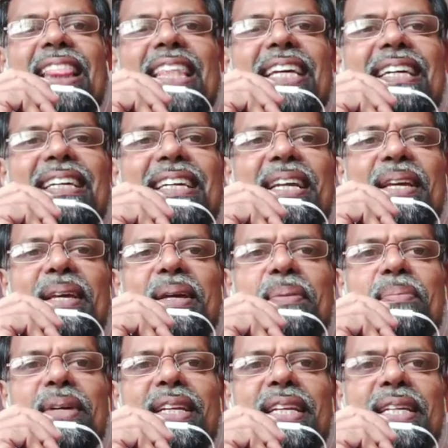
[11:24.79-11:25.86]
30
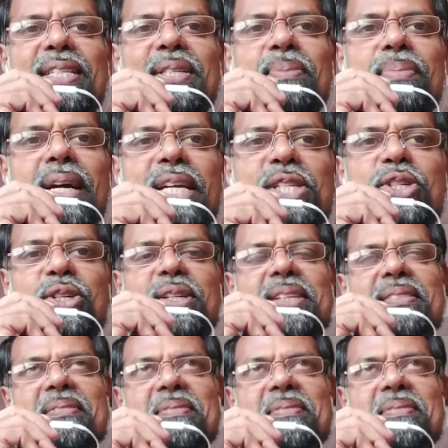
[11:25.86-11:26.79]
minutes magic.